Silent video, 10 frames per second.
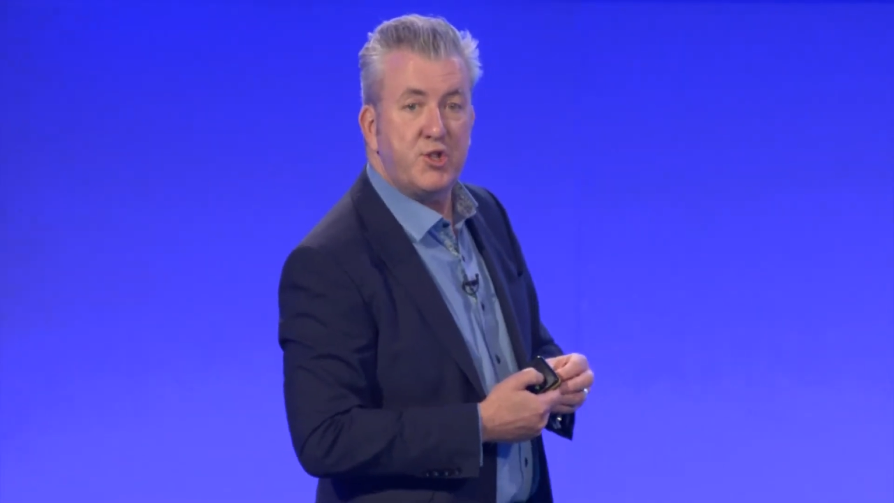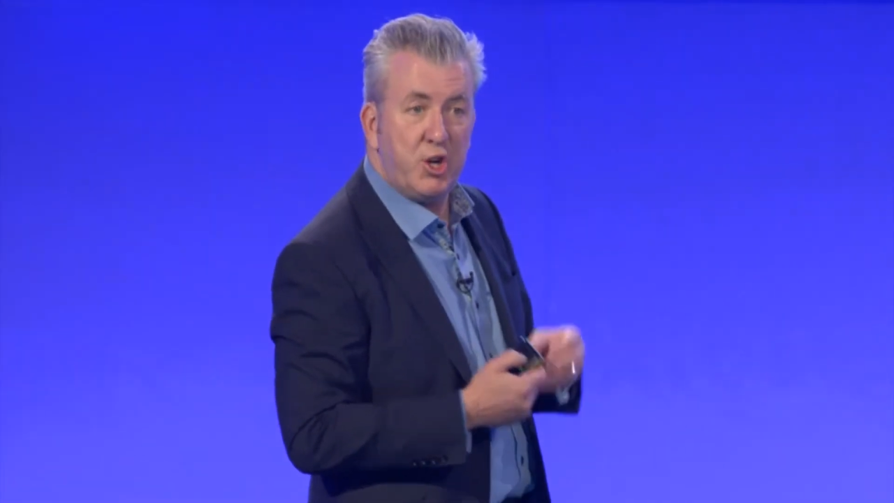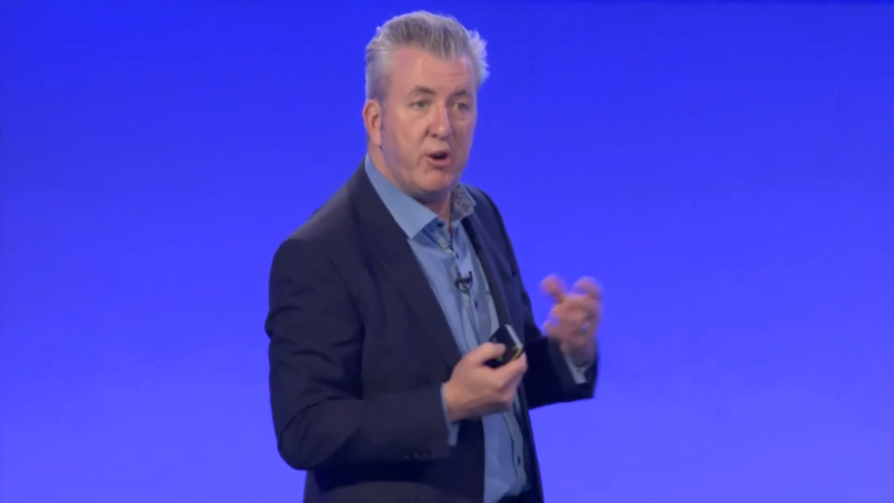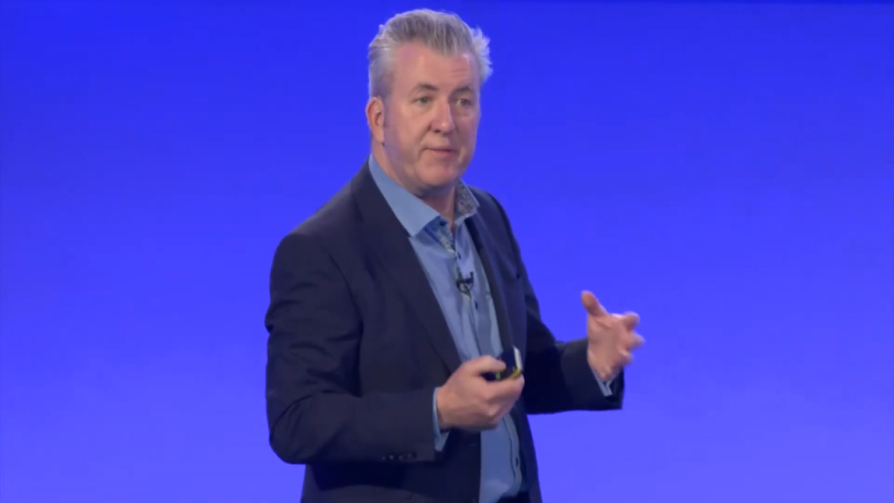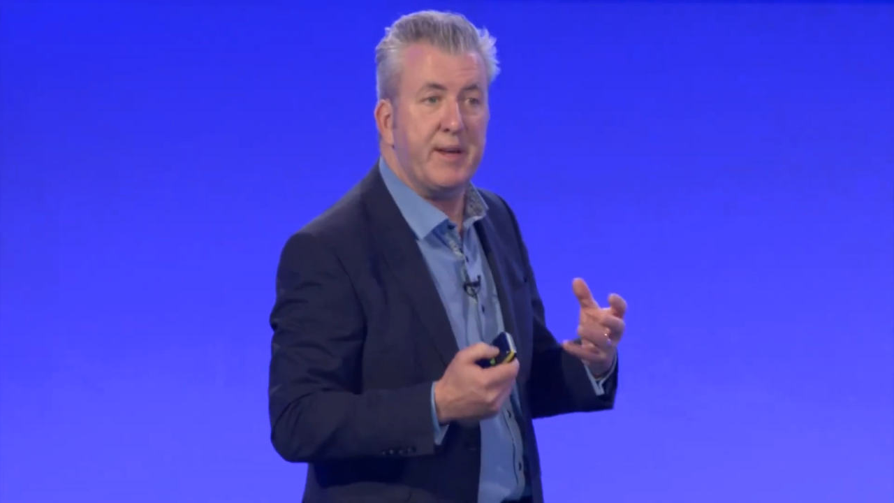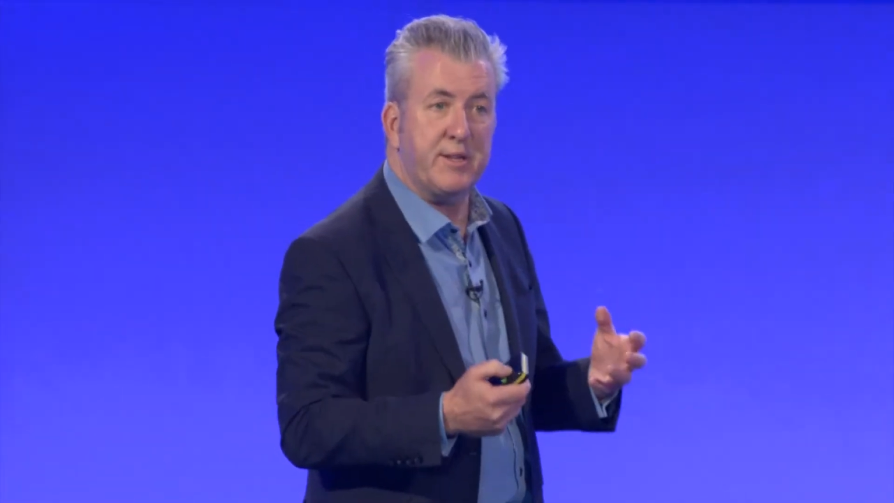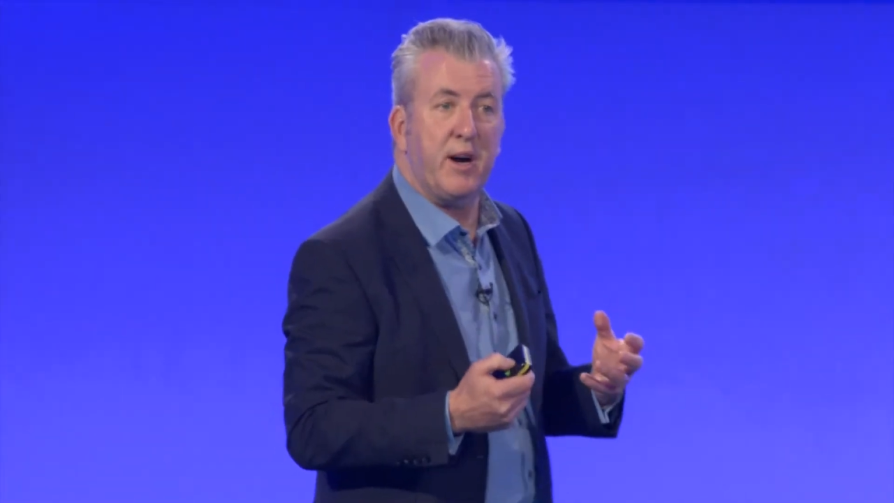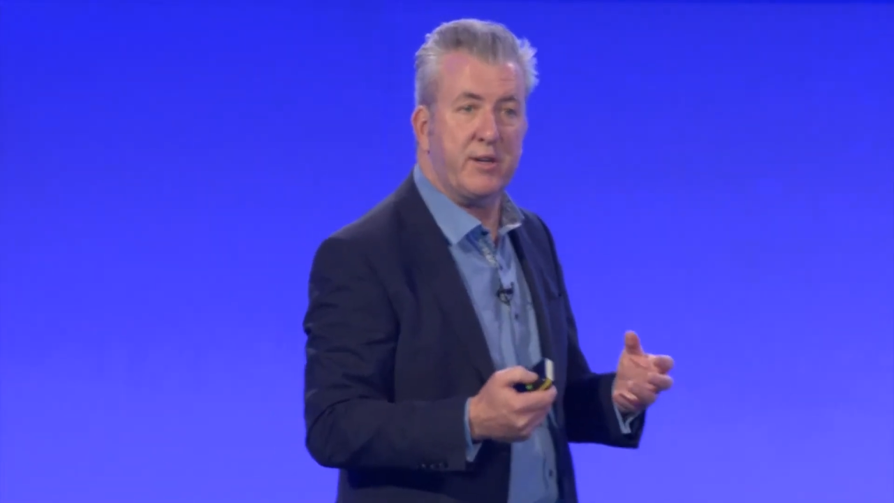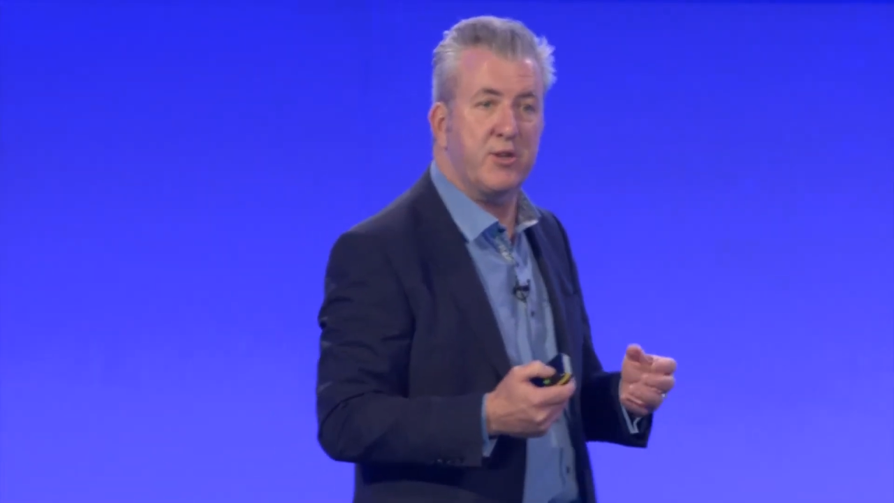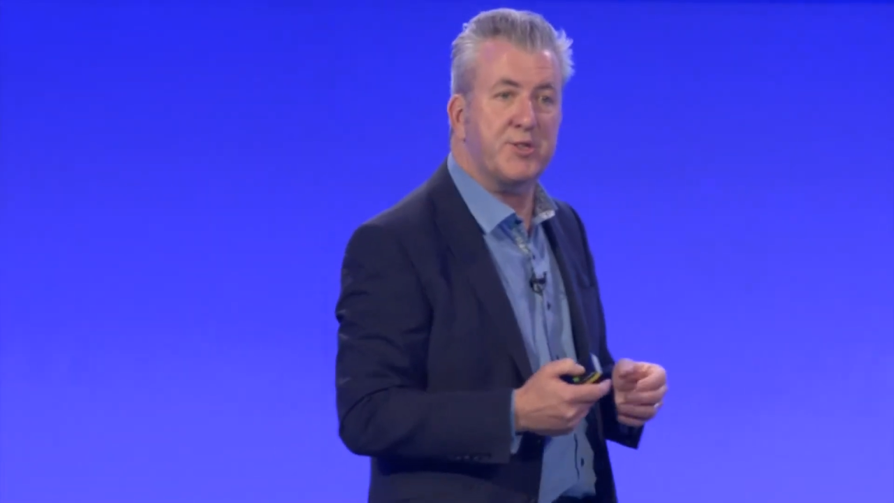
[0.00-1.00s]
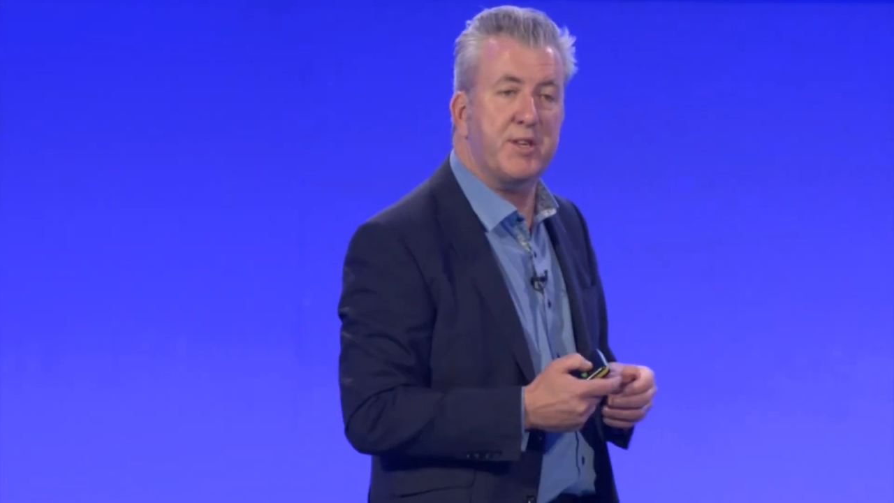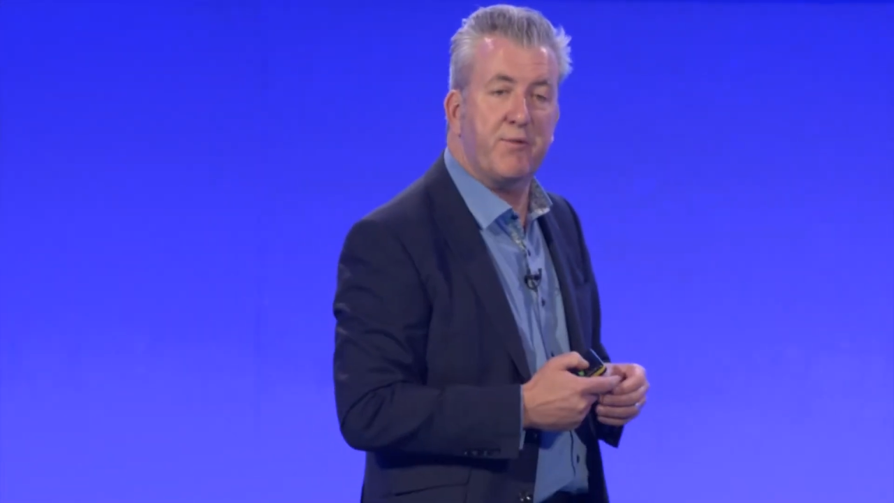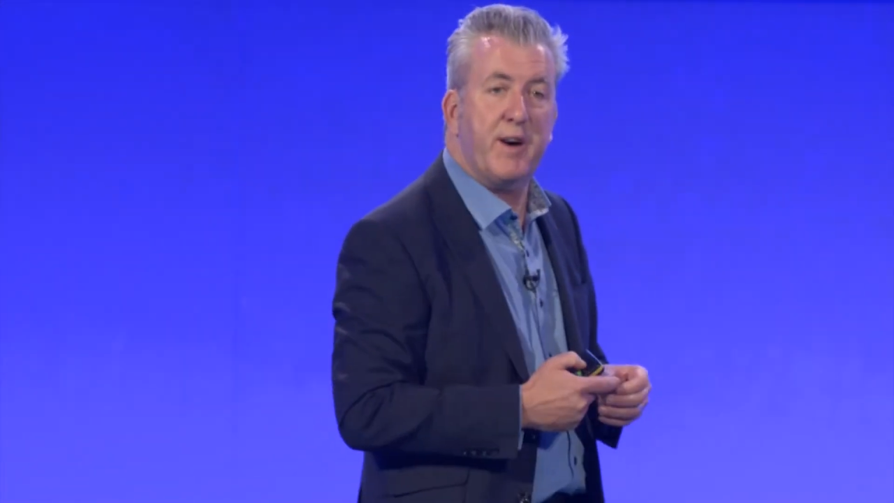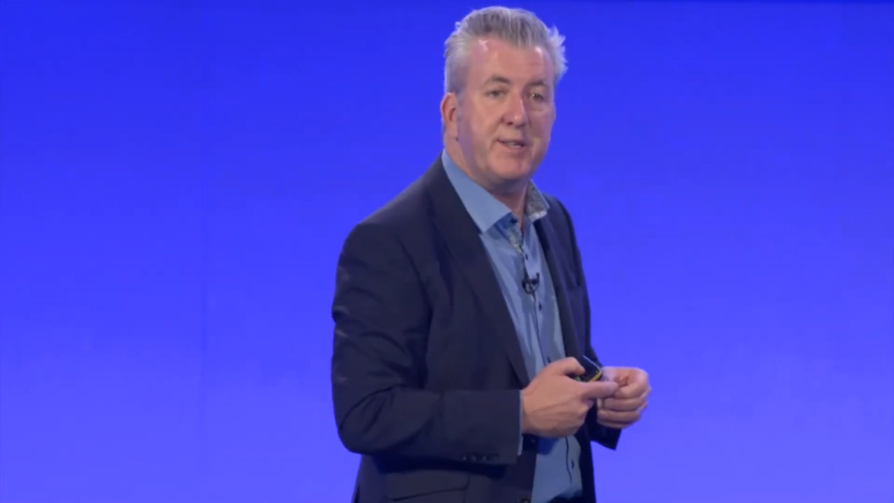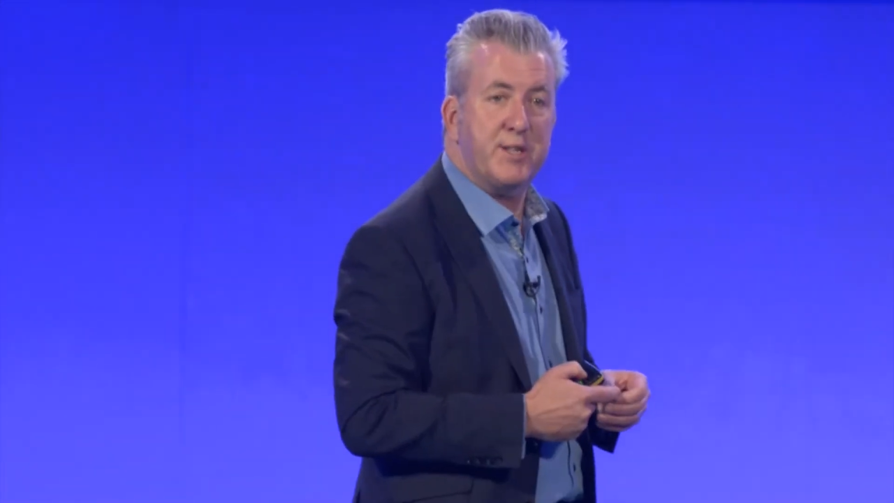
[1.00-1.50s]
during their diagnostic
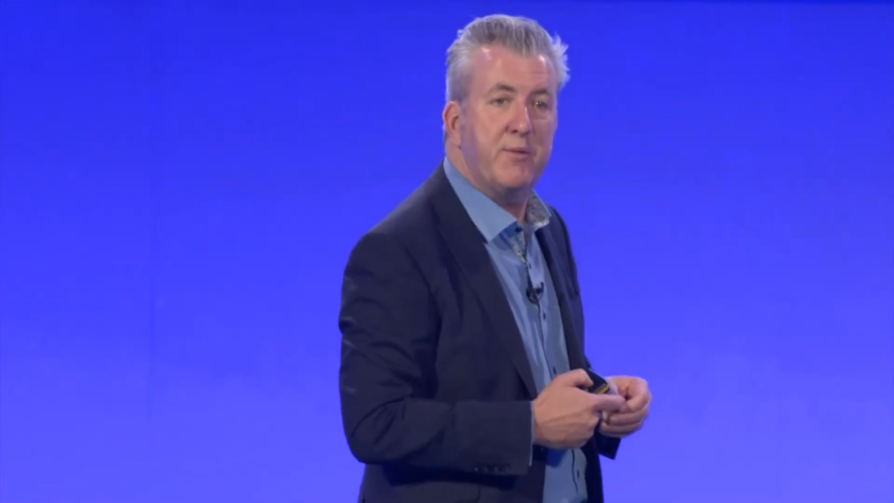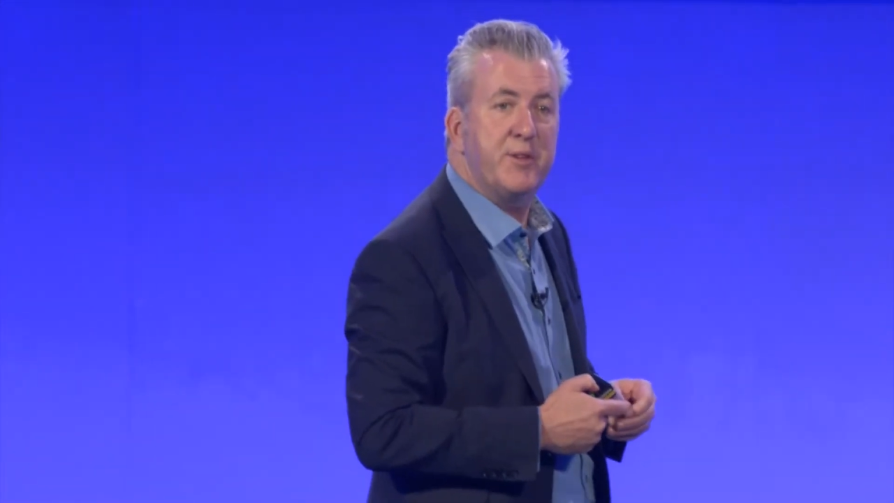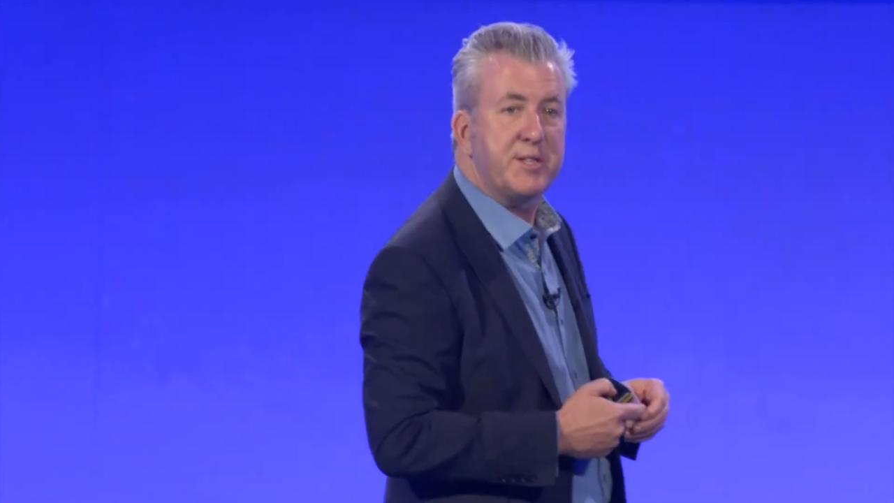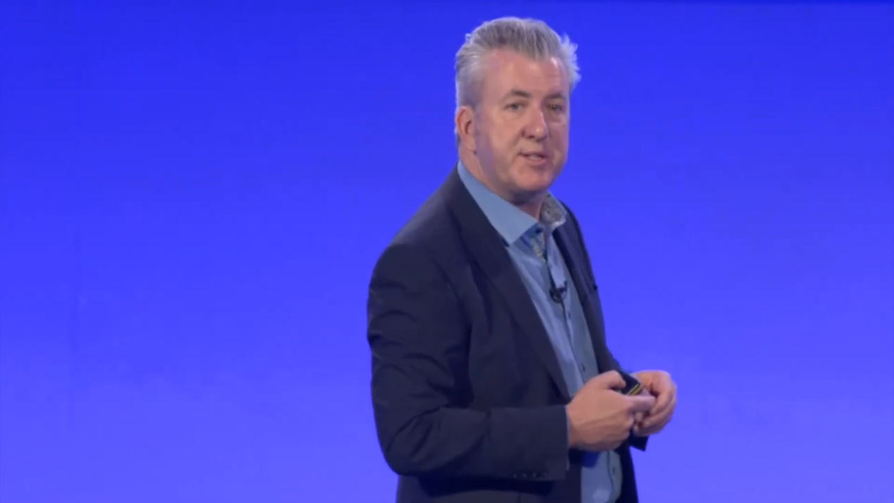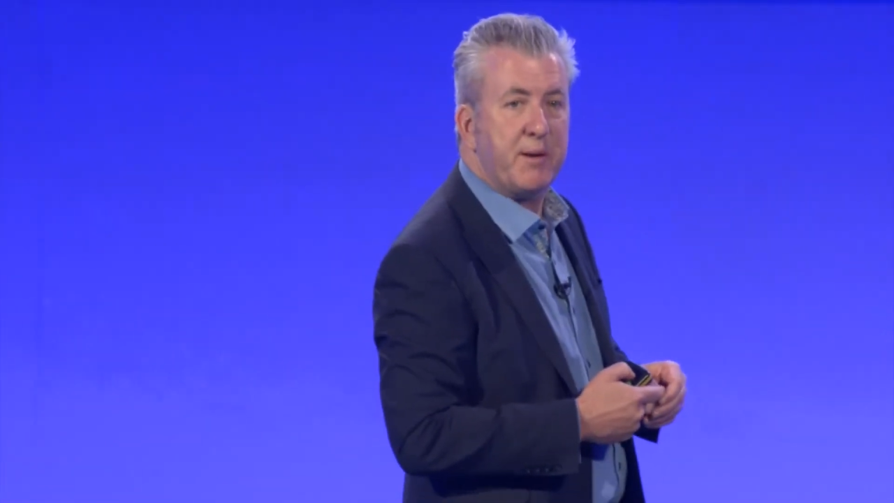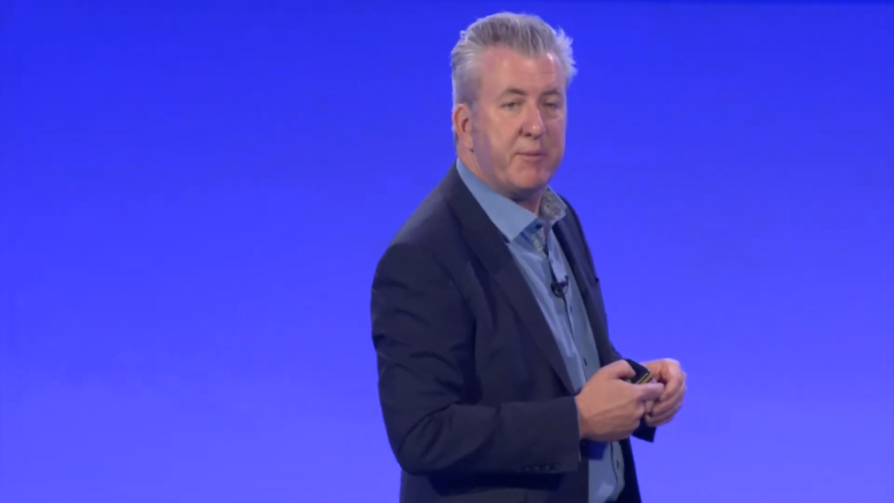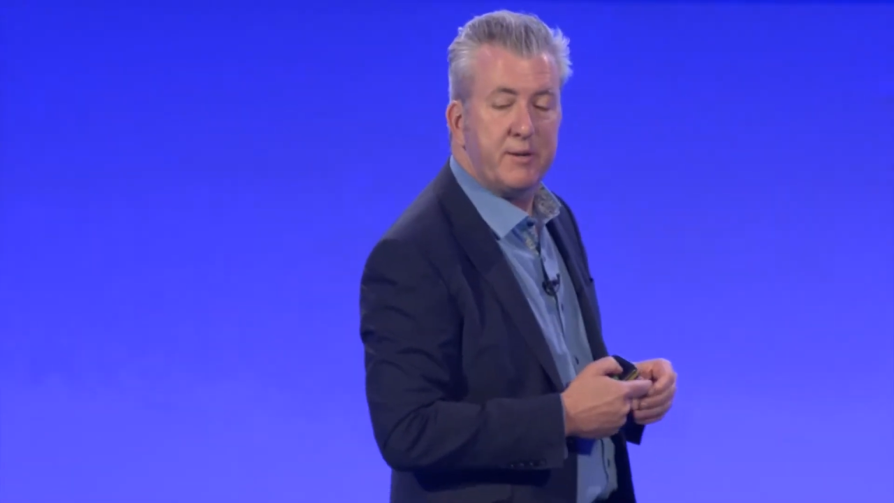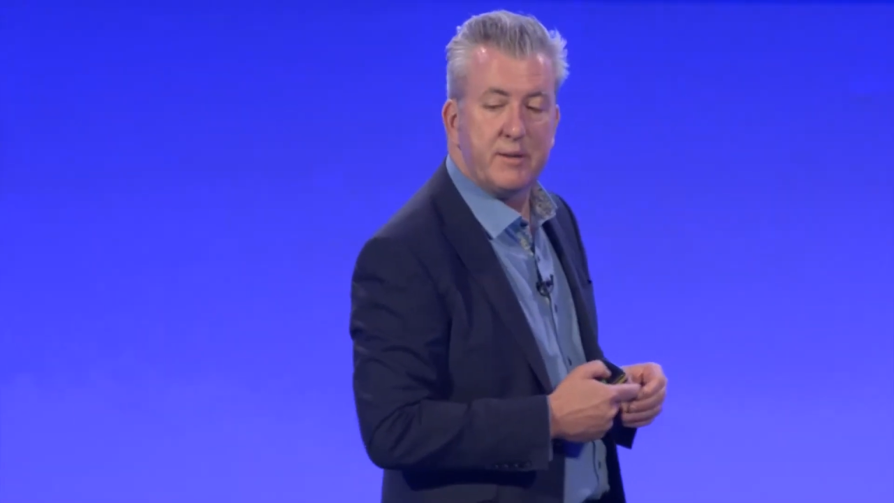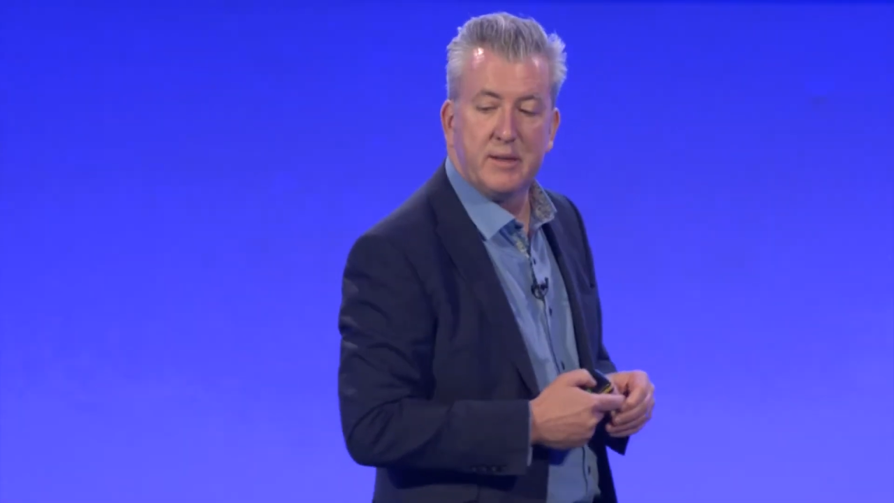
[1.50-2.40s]
phase over the summer.